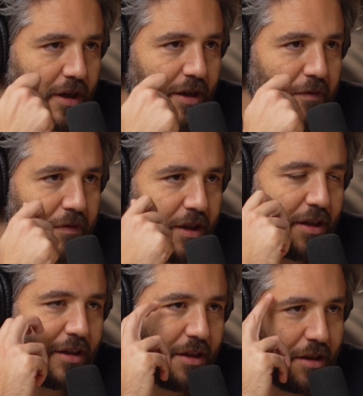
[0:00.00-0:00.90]
kind of
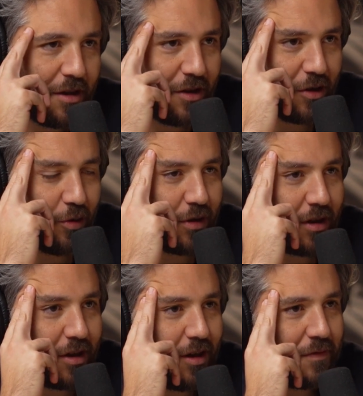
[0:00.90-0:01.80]
the
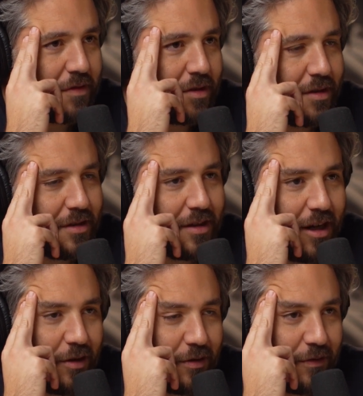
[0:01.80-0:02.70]
golden cuffs
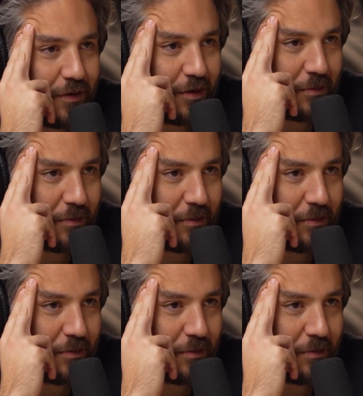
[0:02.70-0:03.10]
out from